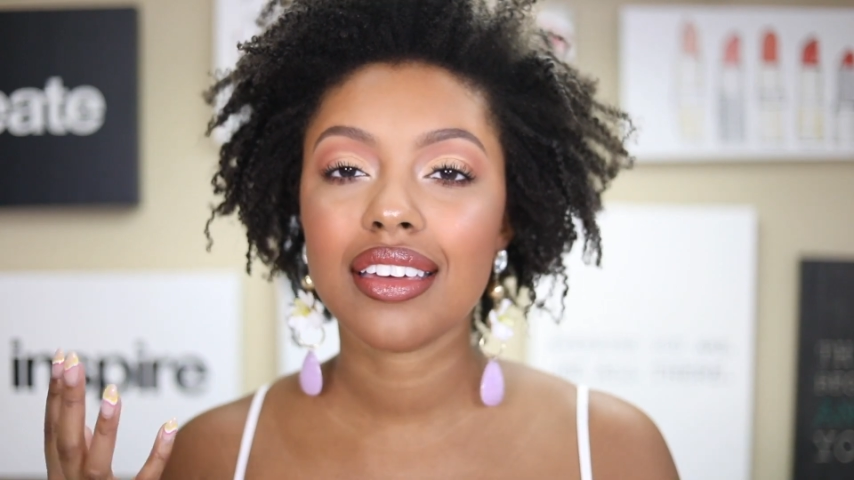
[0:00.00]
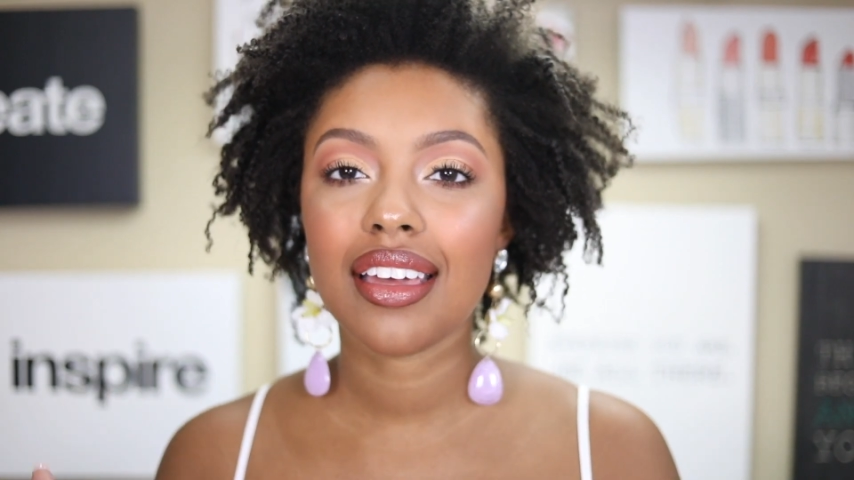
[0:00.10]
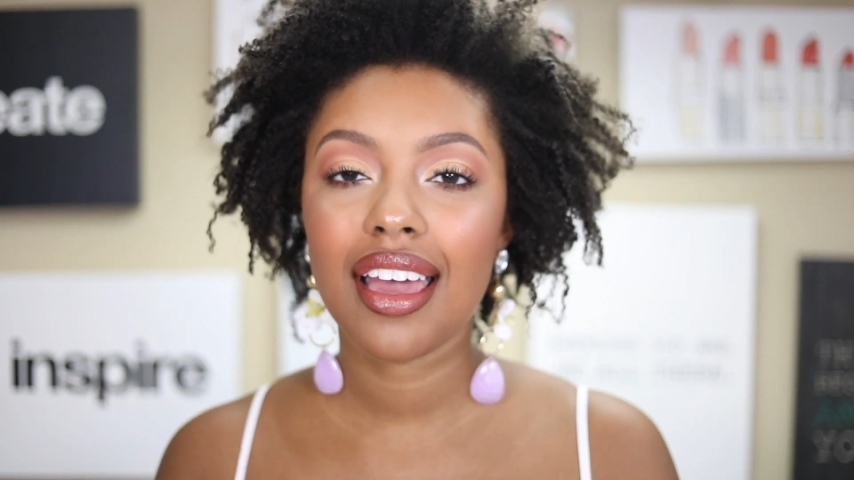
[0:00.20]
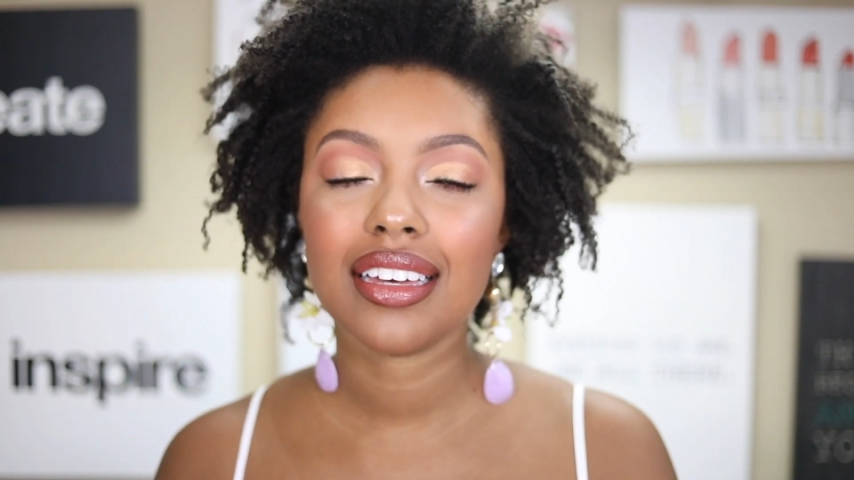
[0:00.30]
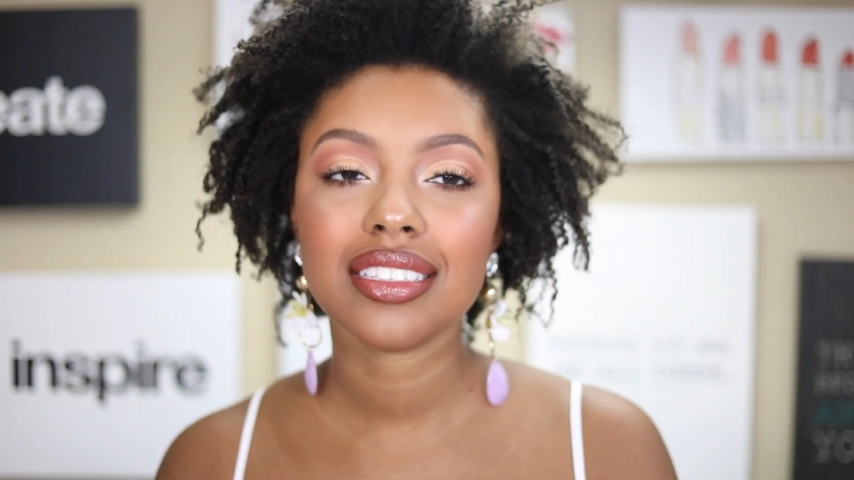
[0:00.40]
it
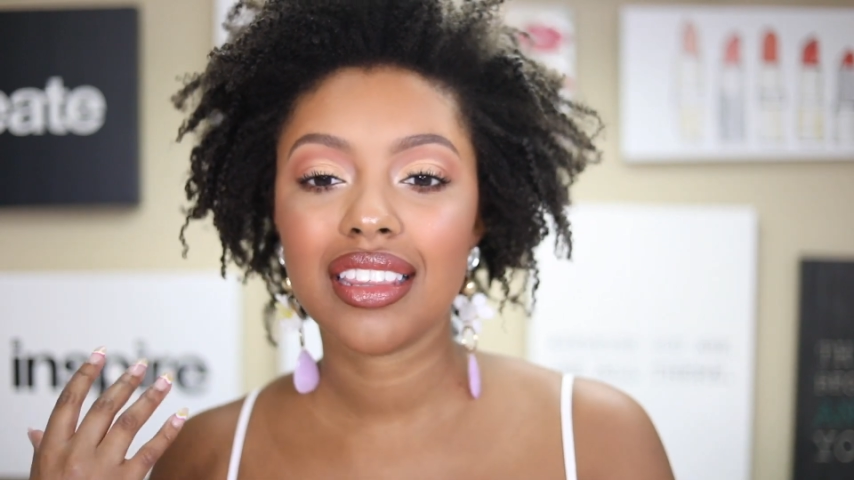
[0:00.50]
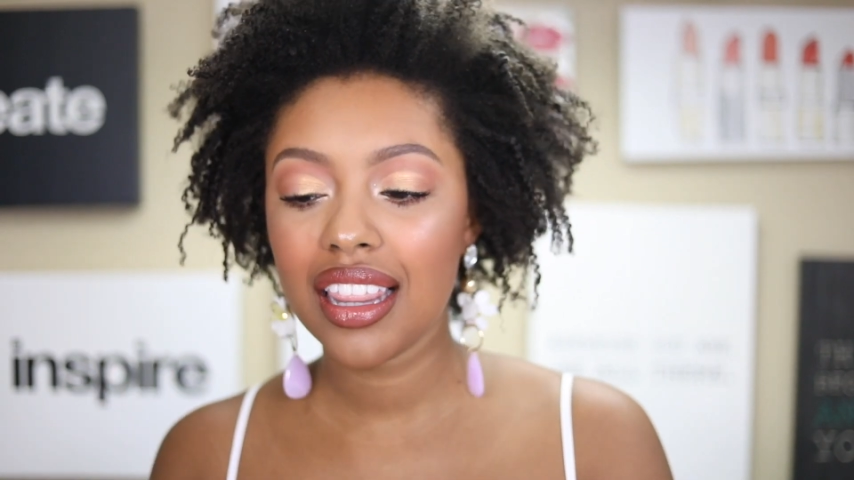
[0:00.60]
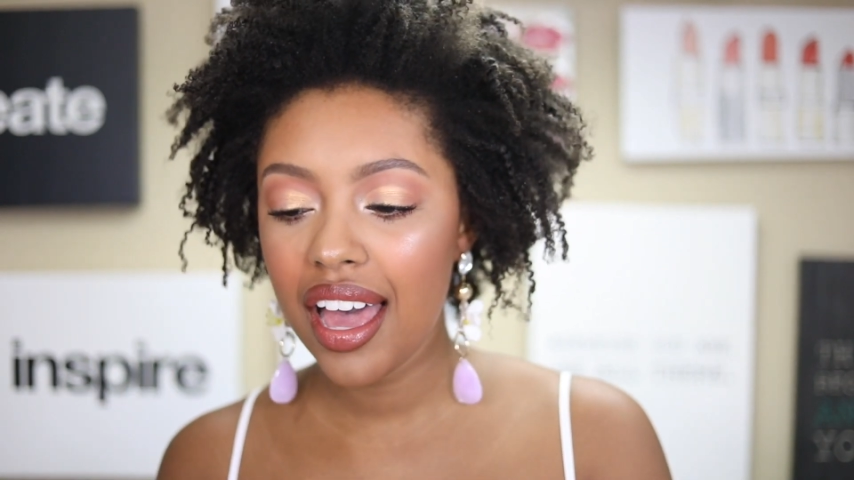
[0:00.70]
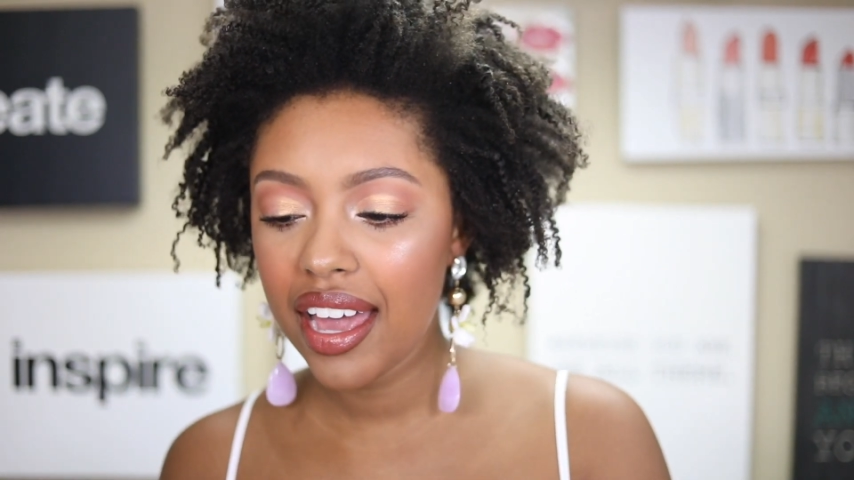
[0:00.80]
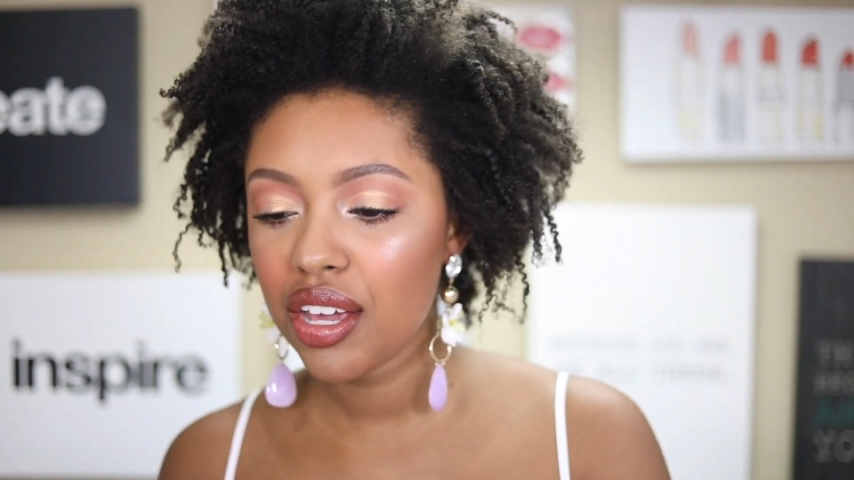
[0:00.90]
has
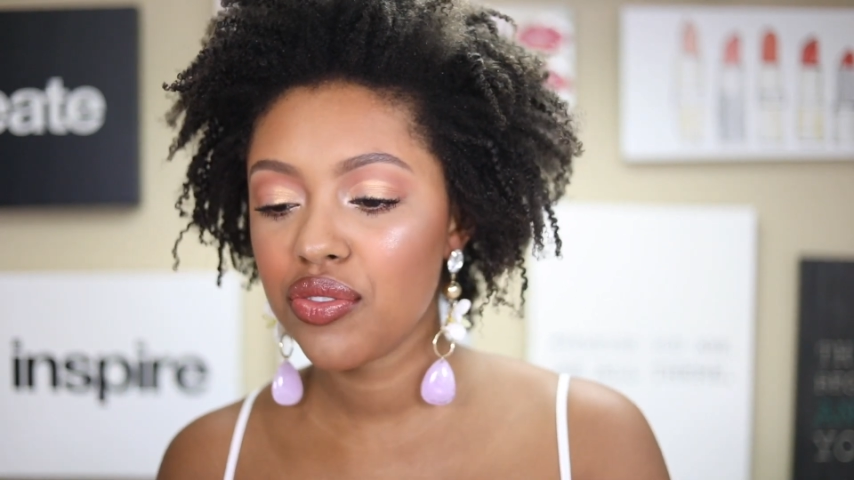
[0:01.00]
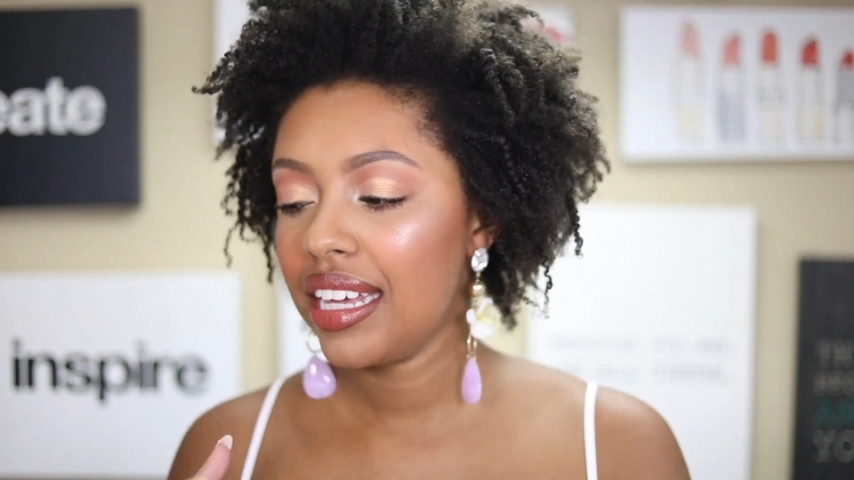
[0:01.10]
life.